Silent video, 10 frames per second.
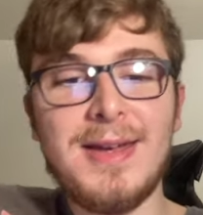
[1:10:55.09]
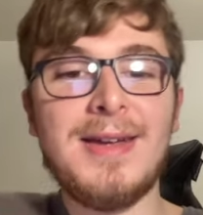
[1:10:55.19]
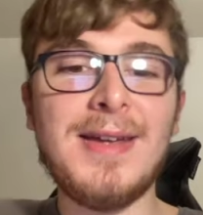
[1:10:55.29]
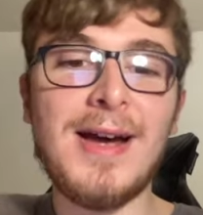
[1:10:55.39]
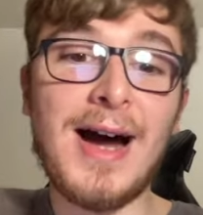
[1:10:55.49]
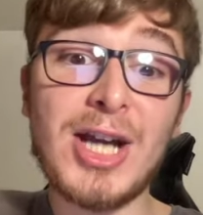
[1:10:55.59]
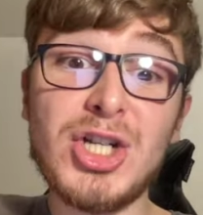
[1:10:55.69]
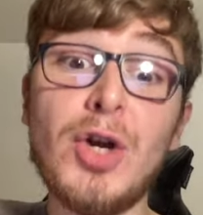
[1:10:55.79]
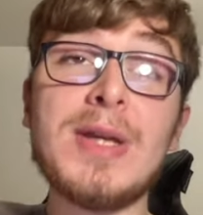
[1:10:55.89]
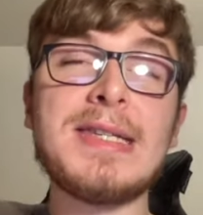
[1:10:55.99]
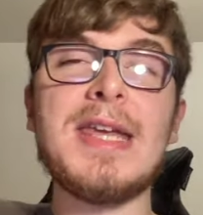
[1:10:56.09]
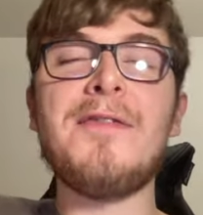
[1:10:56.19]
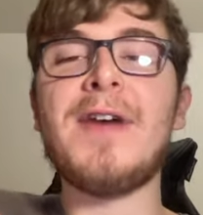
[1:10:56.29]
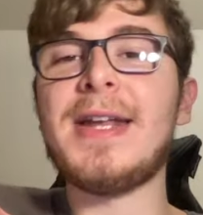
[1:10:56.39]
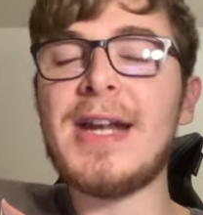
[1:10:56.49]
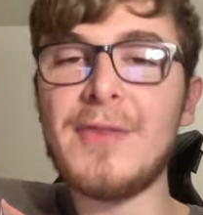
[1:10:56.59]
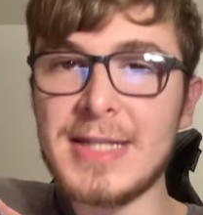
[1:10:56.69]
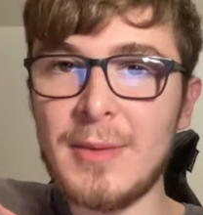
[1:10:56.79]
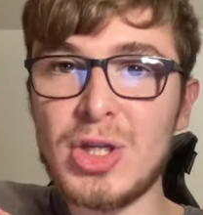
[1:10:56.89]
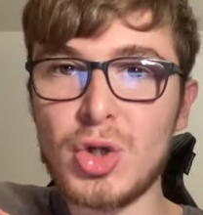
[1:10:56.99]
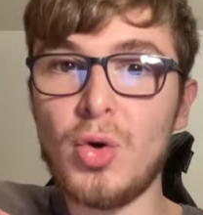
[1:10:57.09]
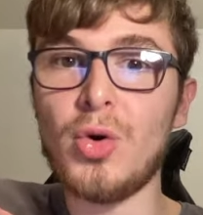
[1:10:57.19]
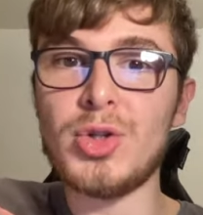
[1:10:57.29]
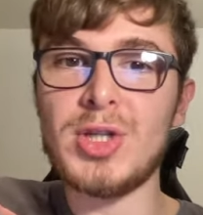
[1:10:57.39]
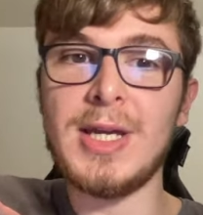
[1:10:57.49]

Yeah, I actually know a City fan, and every time he scores,